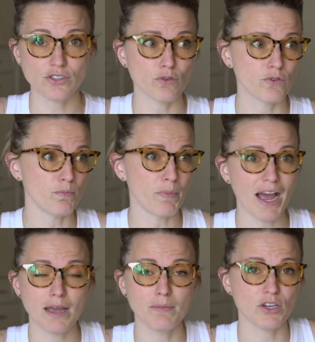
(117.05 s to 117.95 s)
so if you
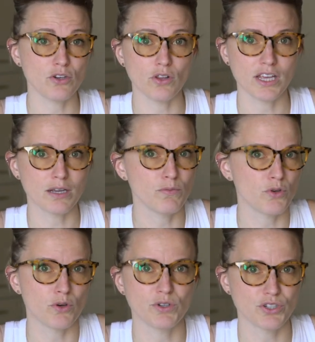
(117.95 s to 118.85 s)
buy them and you don't like them, you
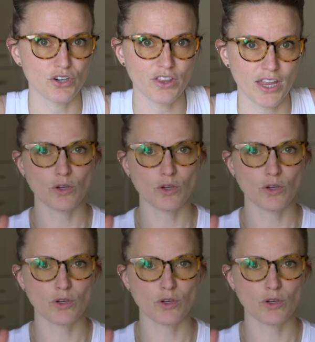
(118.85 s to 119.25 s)
can return them.